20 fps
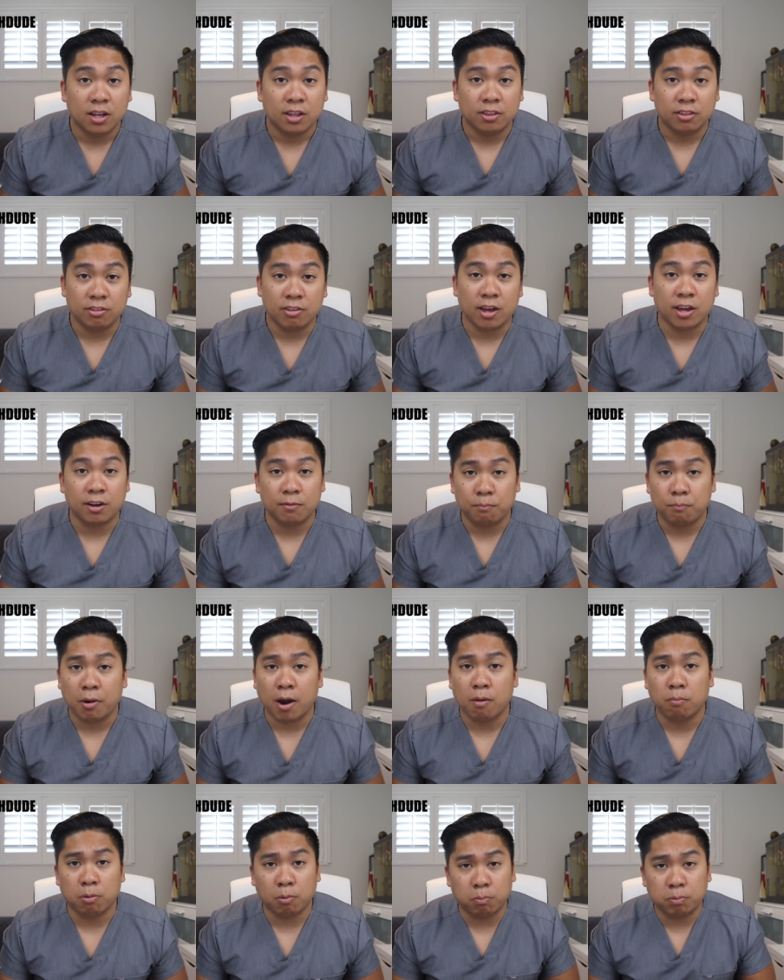Then
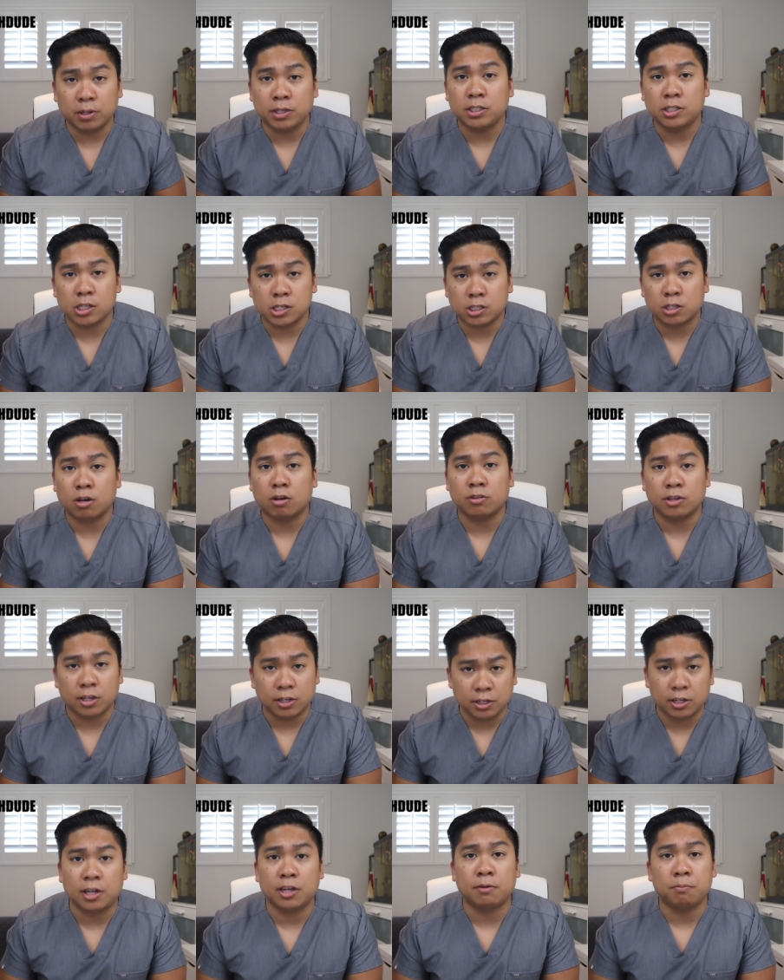probably just go the
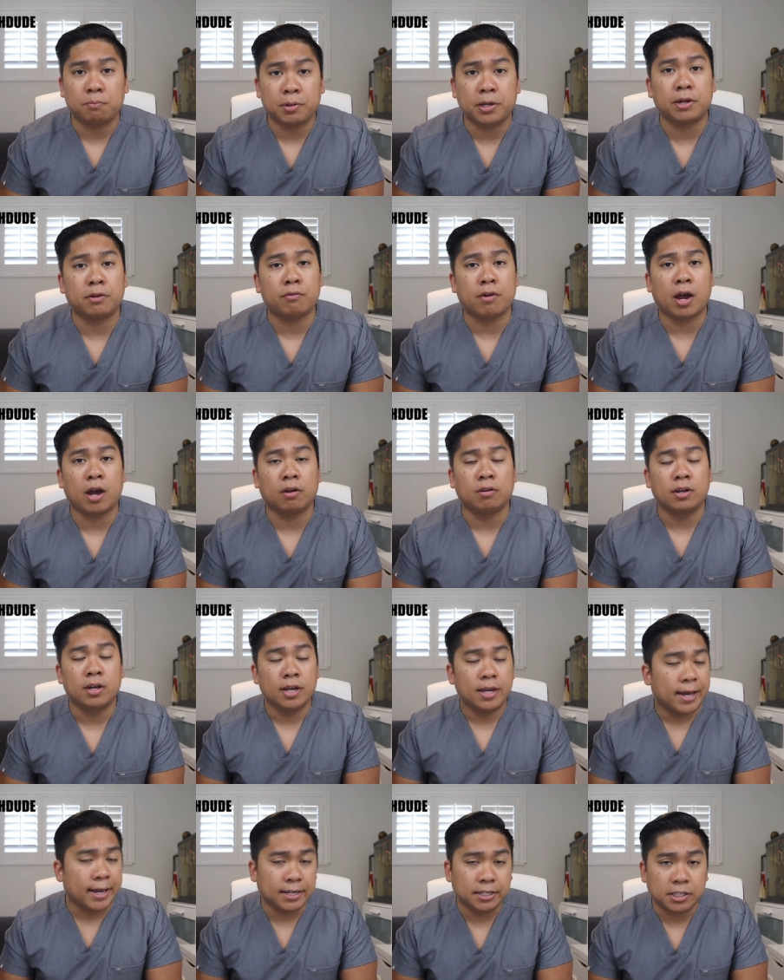D N P route
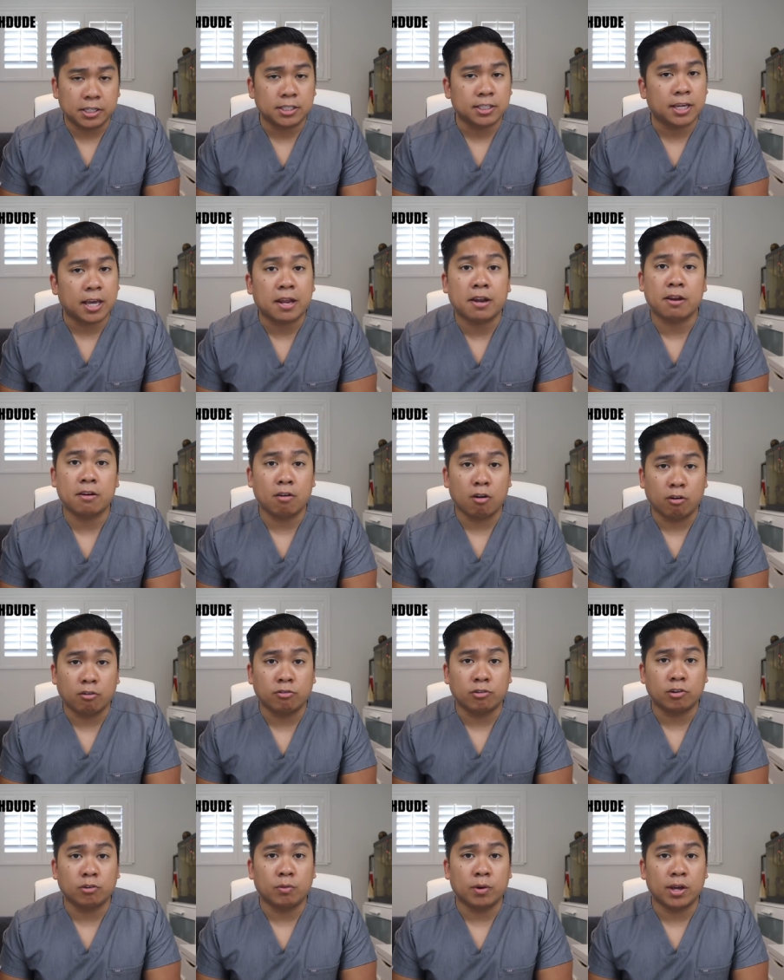and just get it
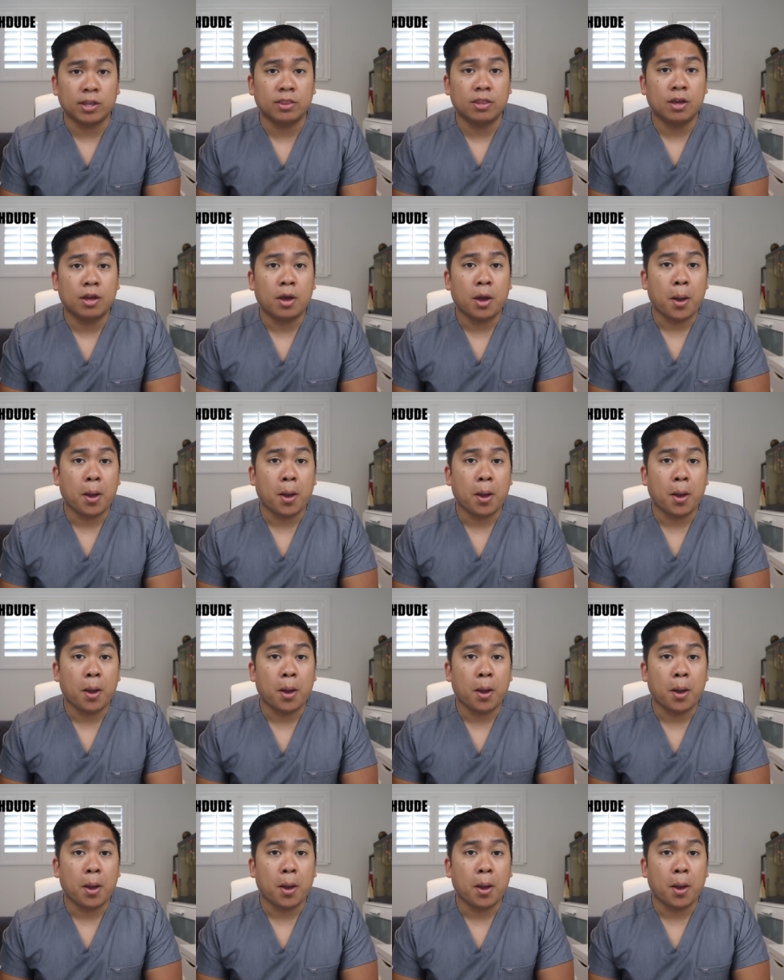over with.